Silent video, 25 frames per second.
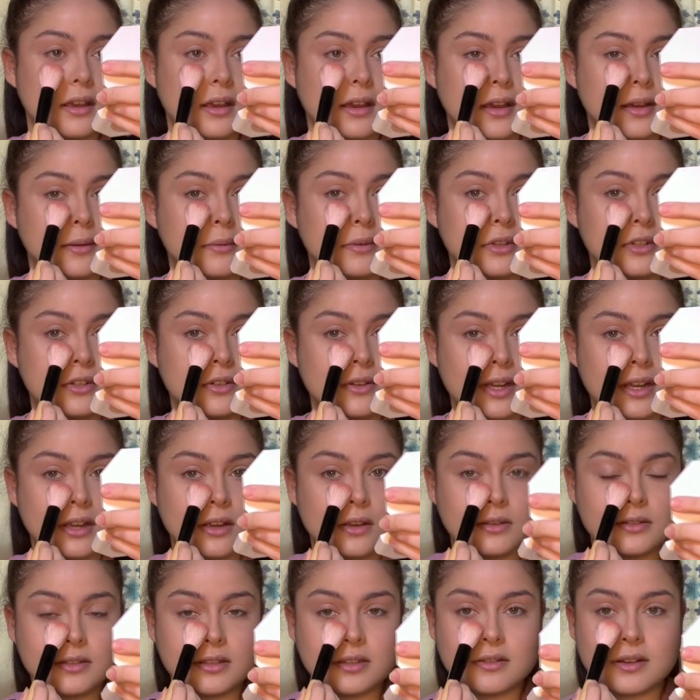I'm going to try and
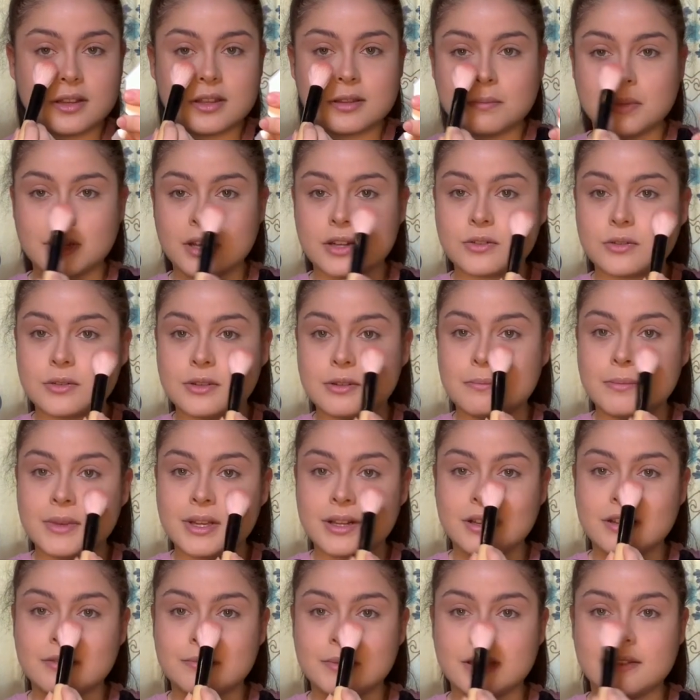concentrate the blush on the
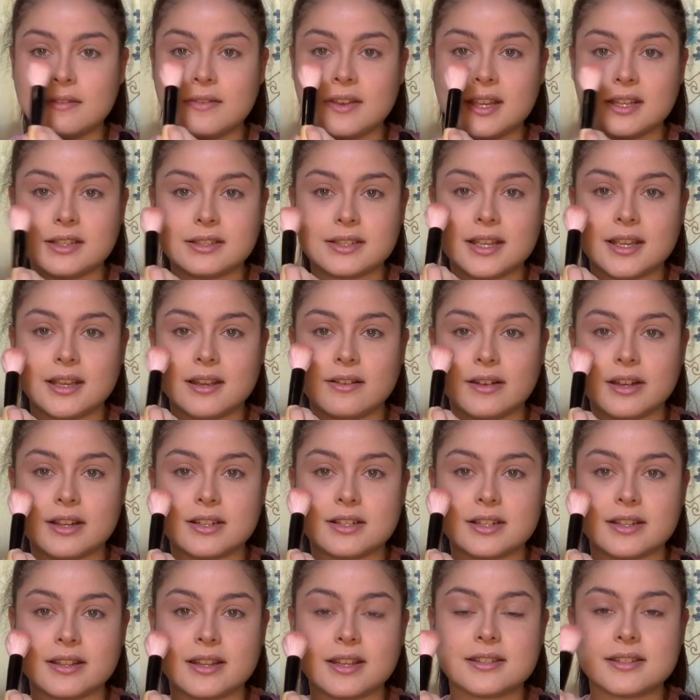middle of my face here,
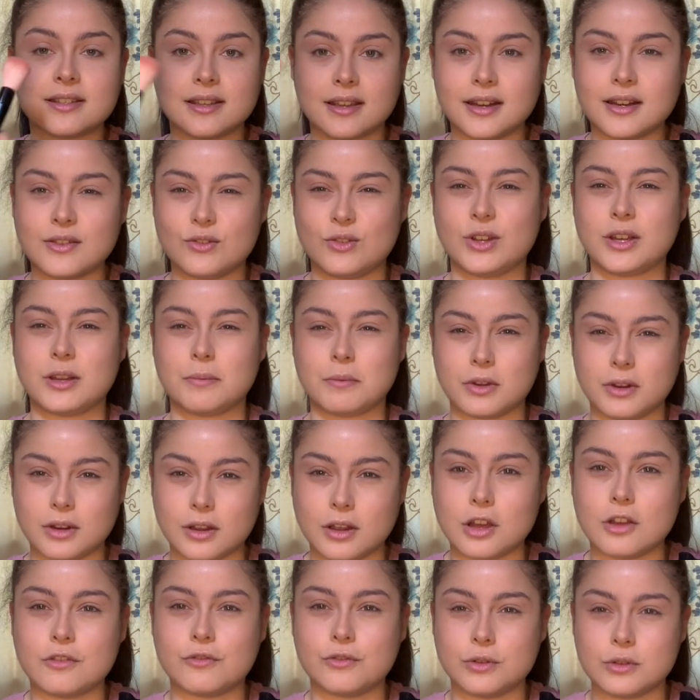actually. That's the kind of look I'm going
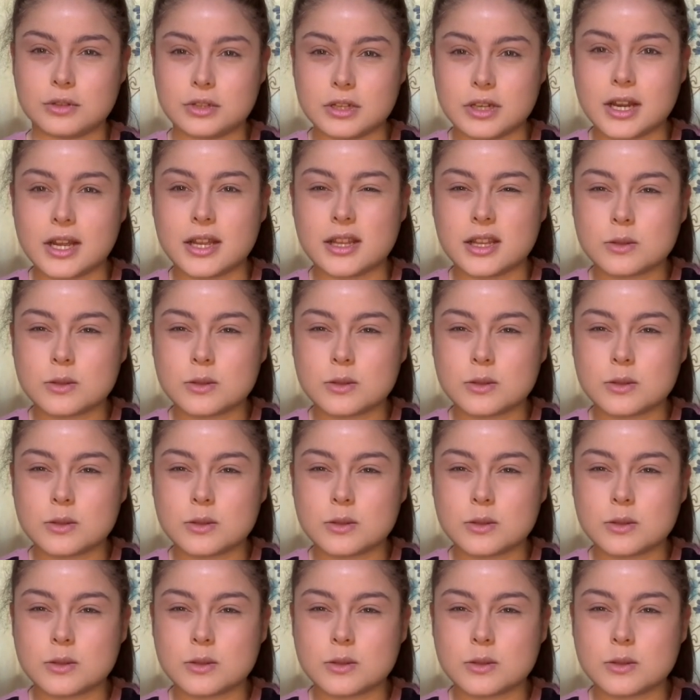to go for today.